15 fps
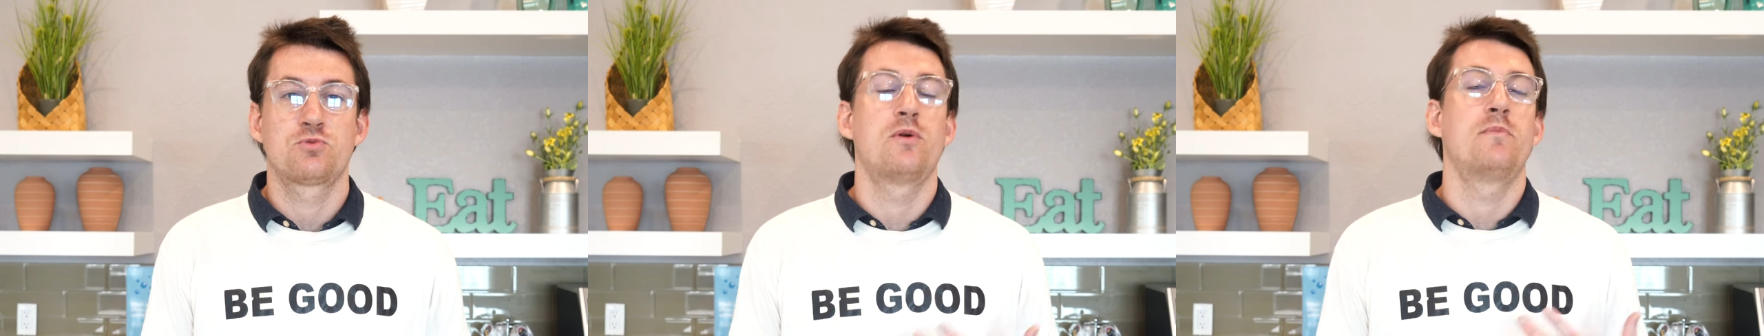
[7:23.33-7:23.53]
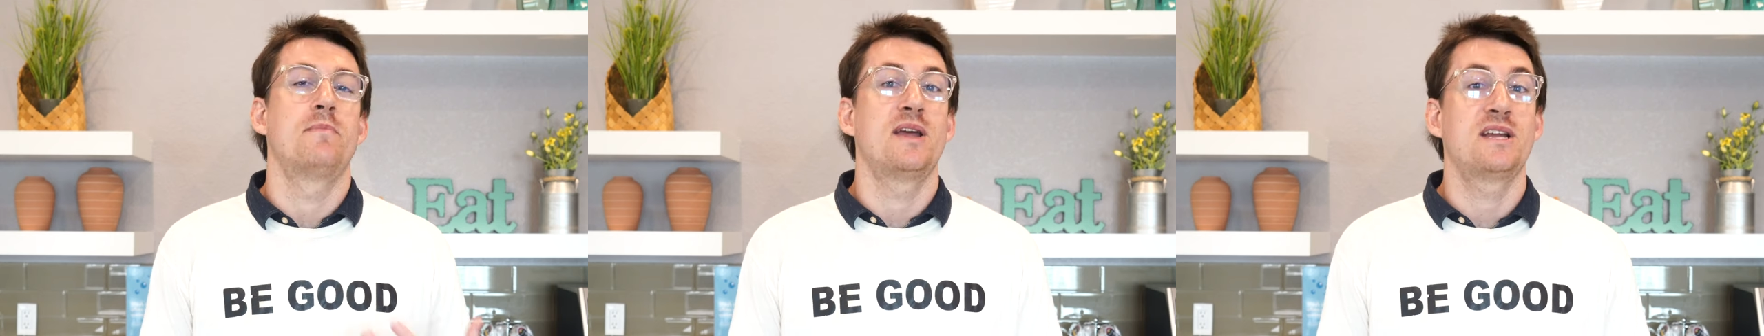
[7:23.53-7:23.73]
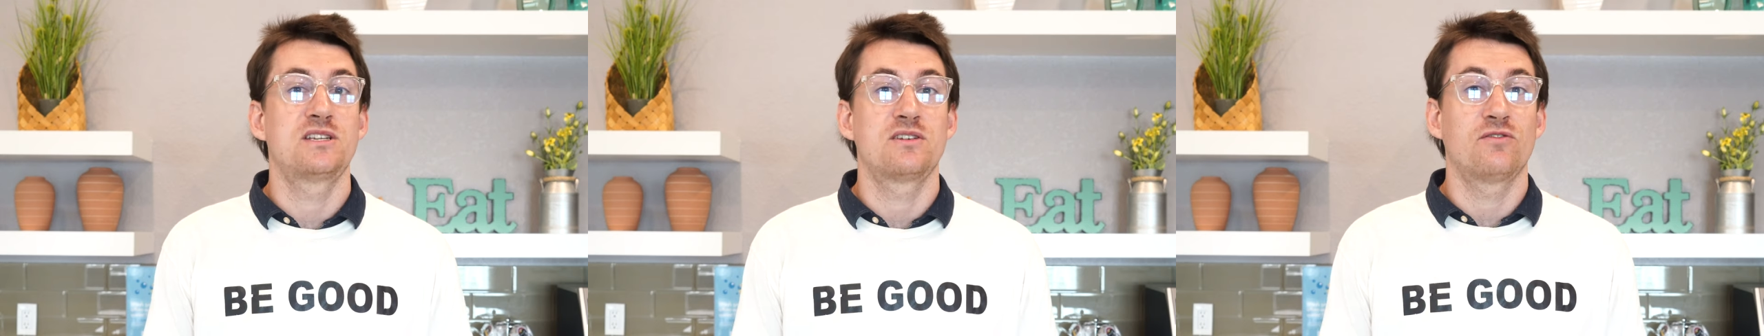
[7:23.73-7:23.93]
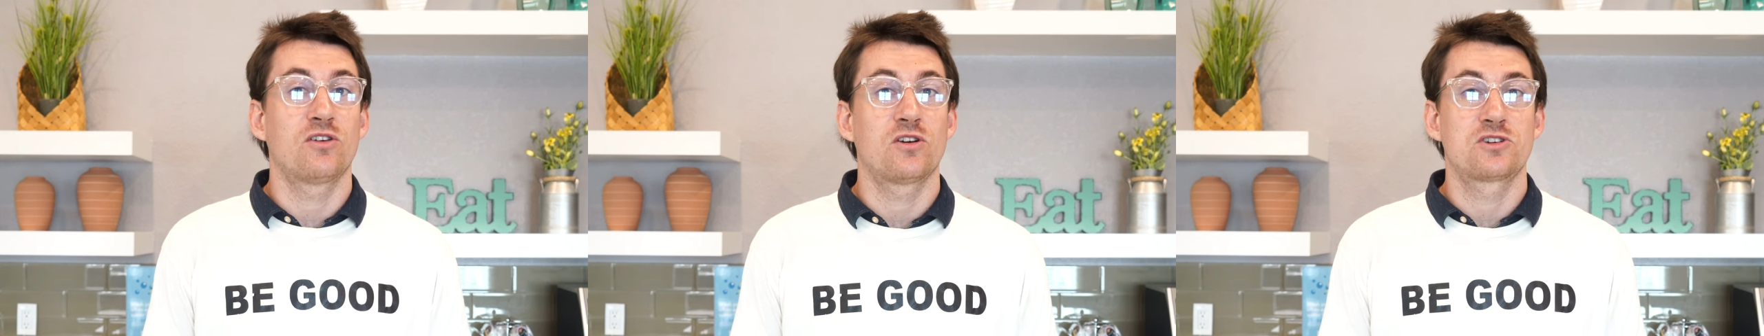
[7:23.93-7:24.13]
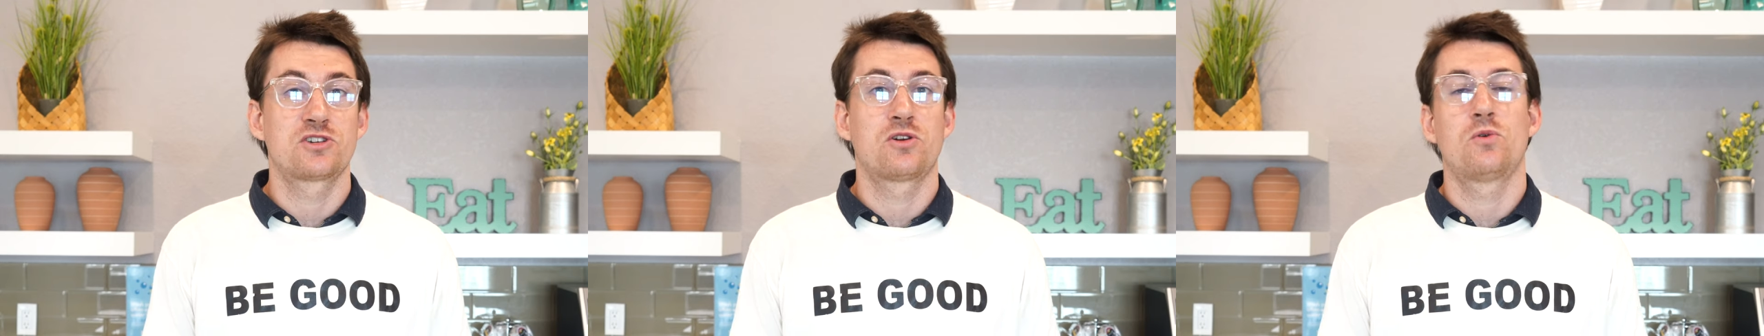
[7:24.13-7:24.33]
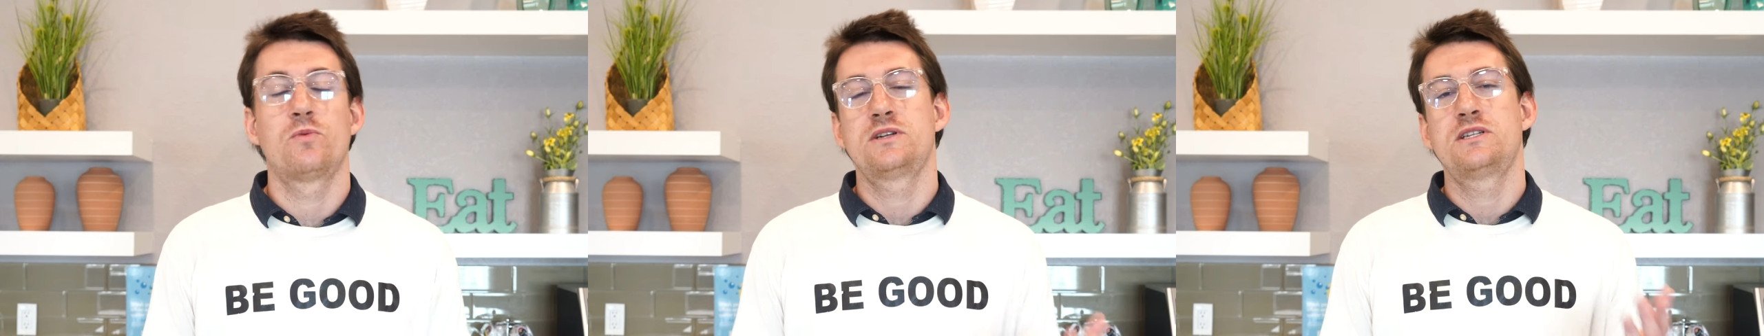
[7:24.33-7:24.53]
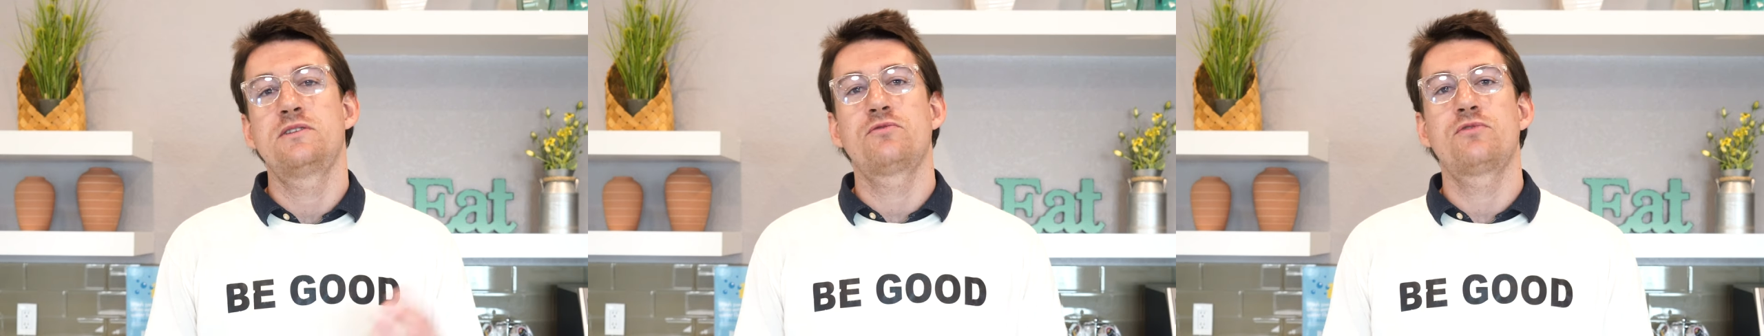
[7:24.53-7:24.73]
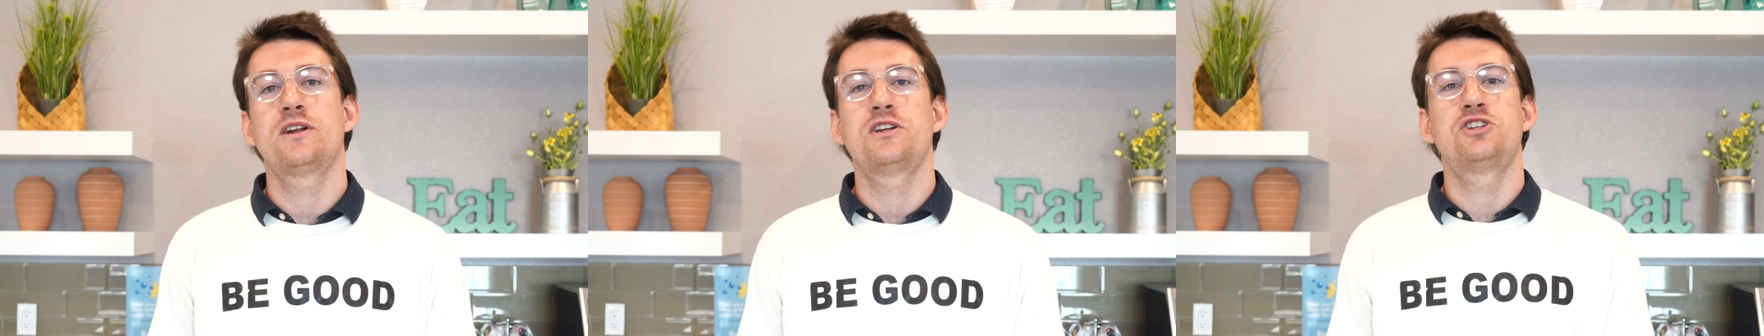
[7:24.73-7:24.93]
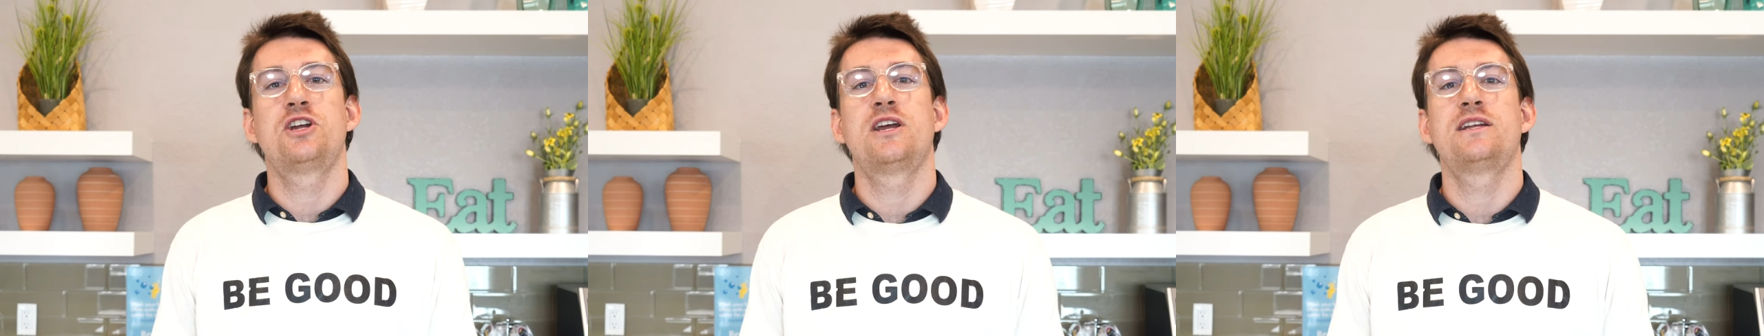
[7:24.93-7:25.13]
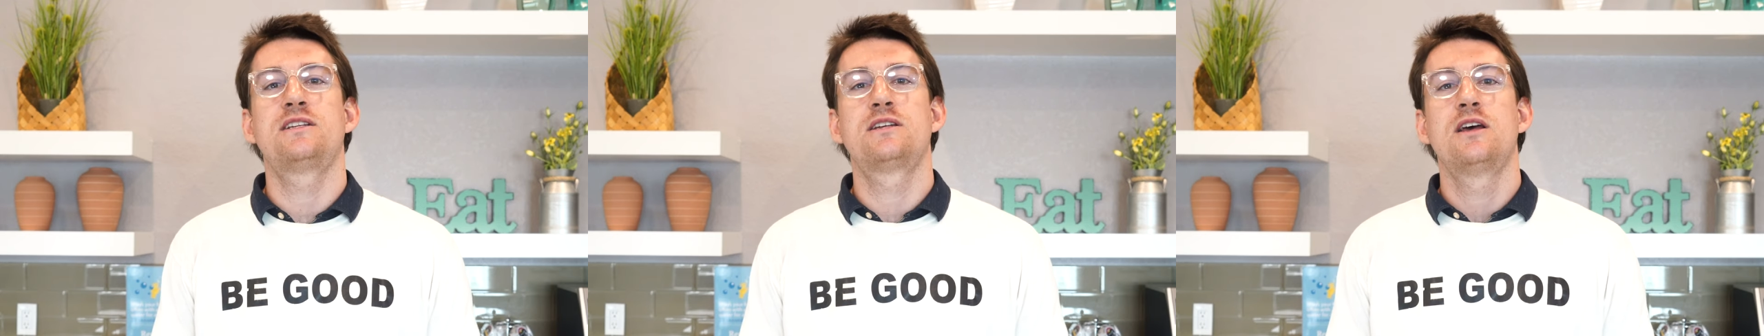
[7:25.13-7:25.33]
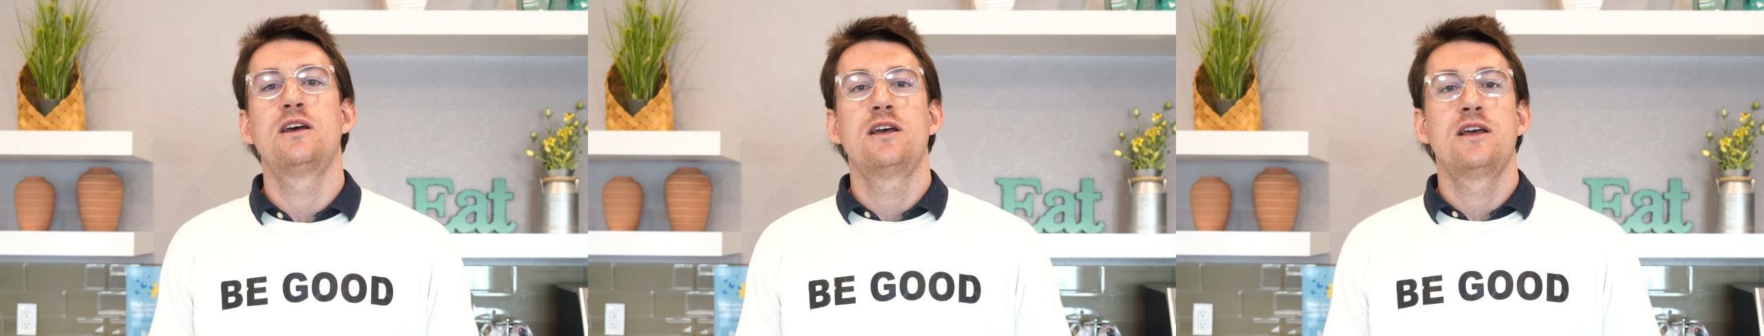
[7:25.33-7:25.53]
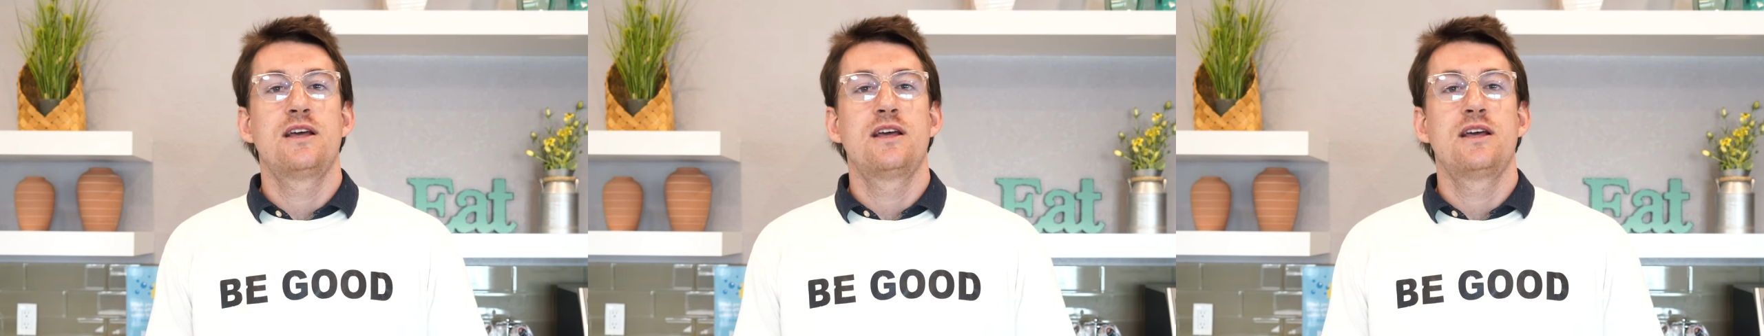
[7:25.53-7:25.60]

what makes it versatile, what differentiates